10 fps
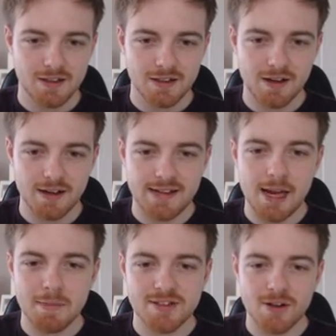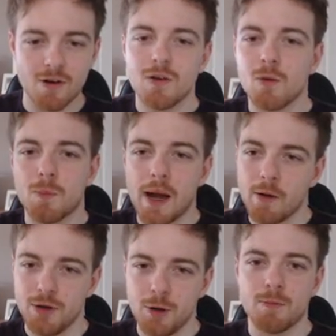God damn stone! why
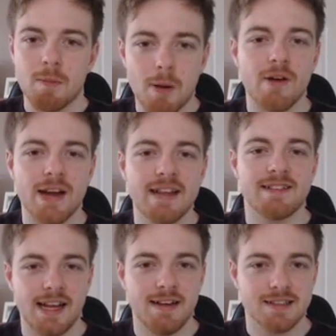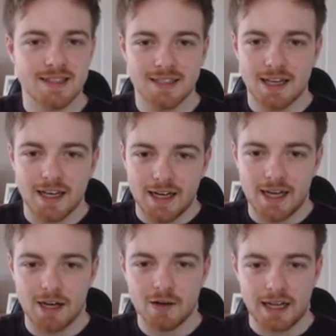don't you repair these things?
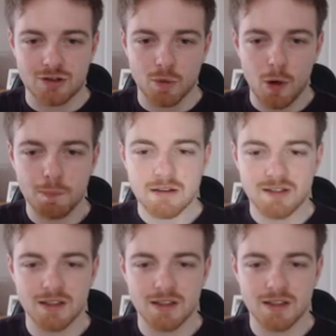Uh, okay, so up this